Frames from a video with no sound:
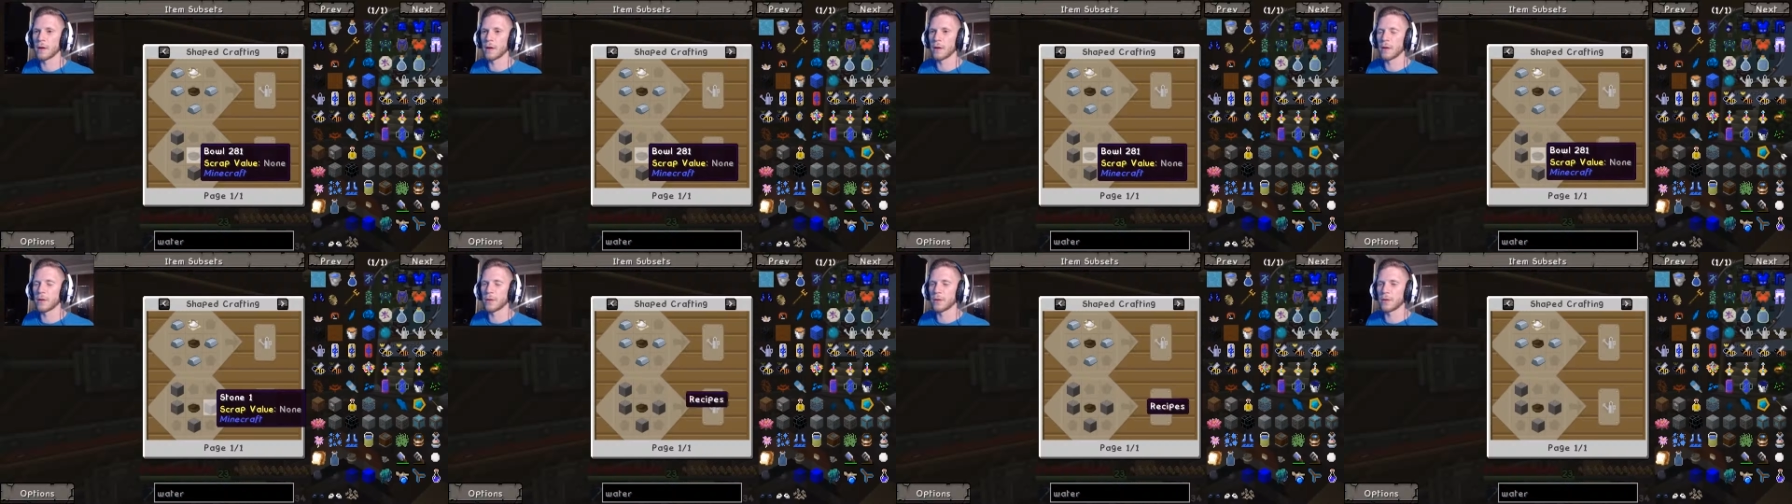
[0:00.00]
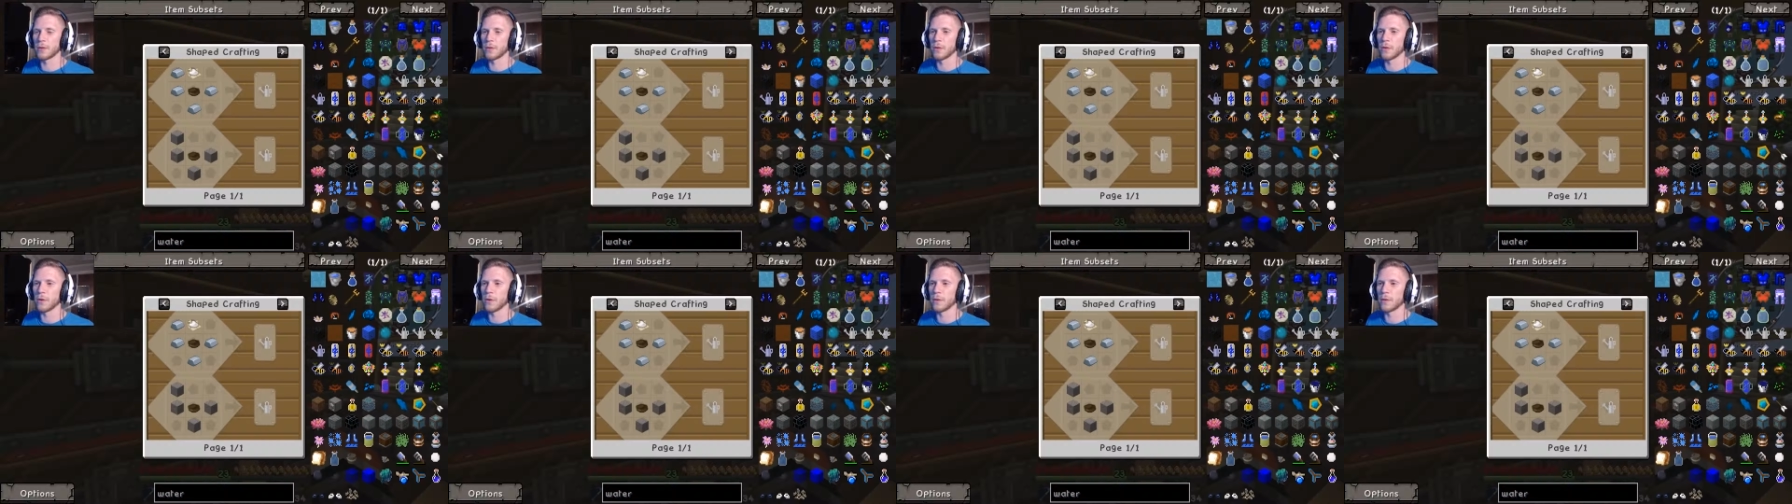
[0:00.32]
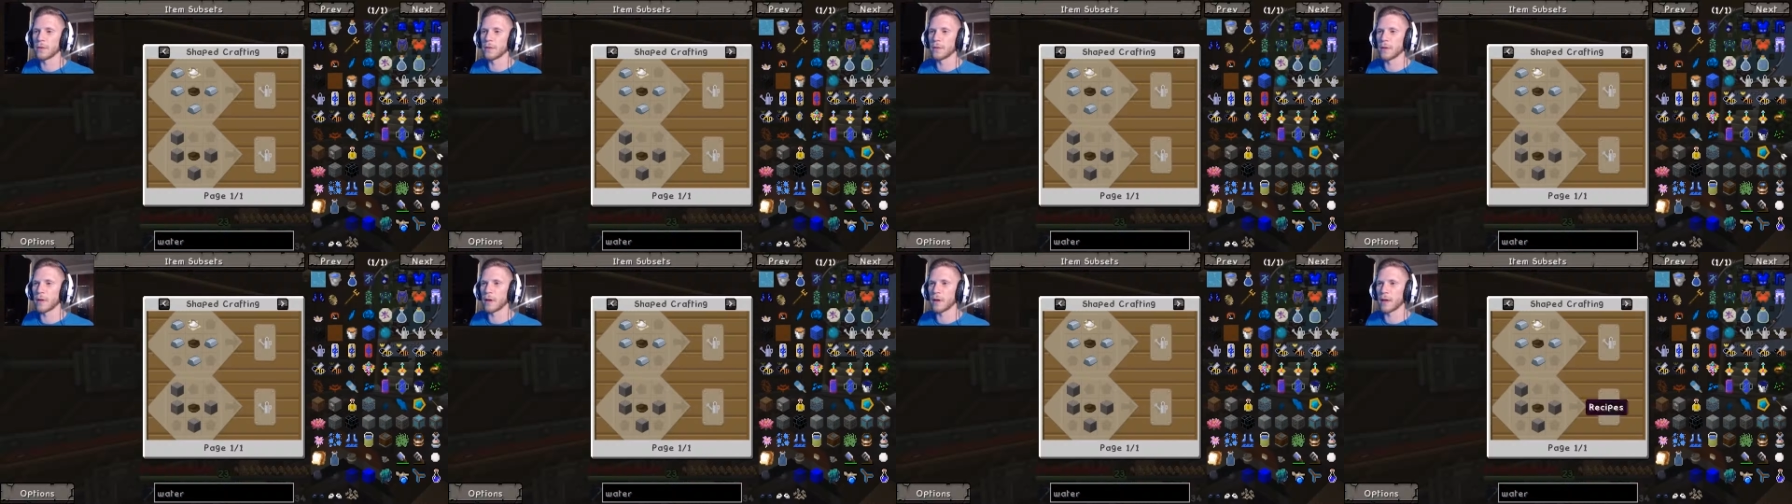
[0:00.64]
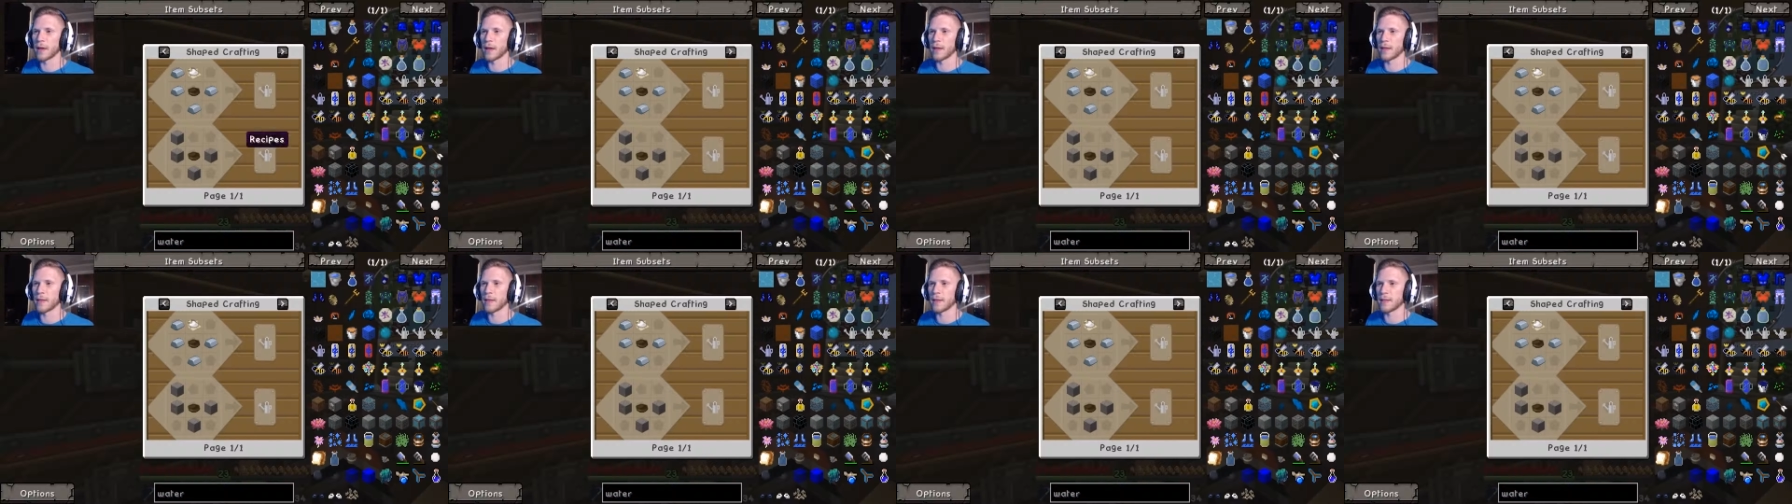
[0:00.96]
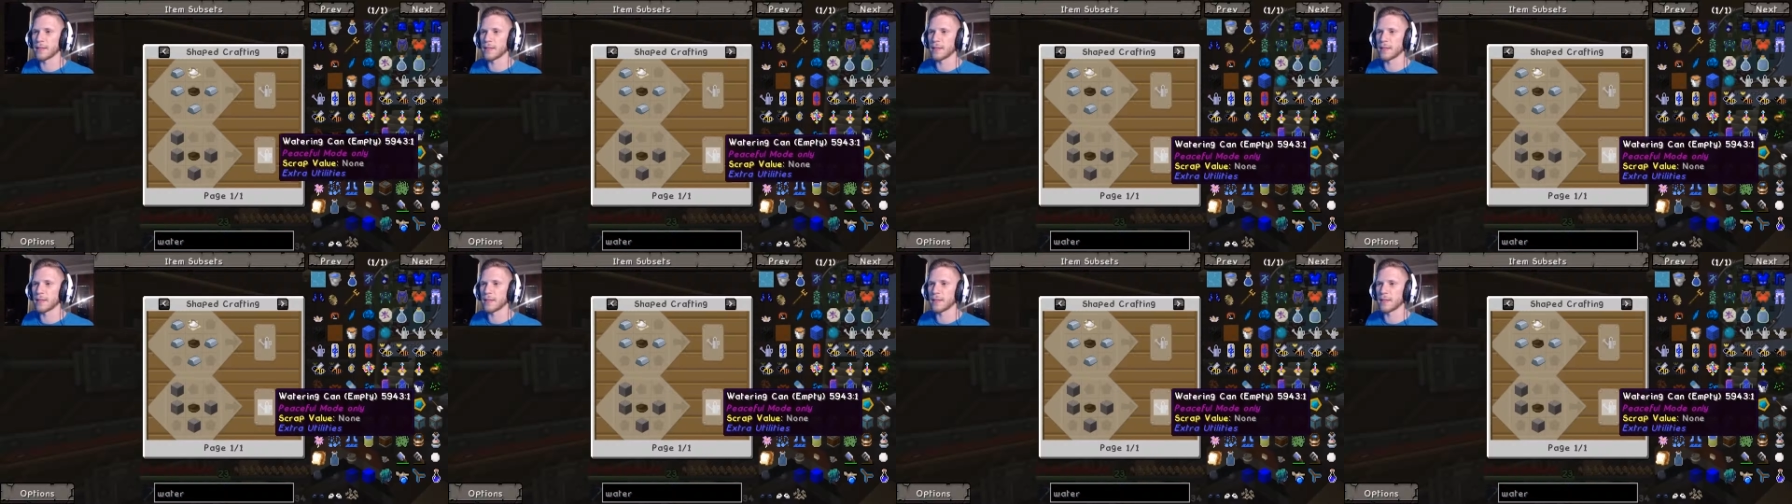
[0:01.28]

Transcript: It's cool. Okay, that's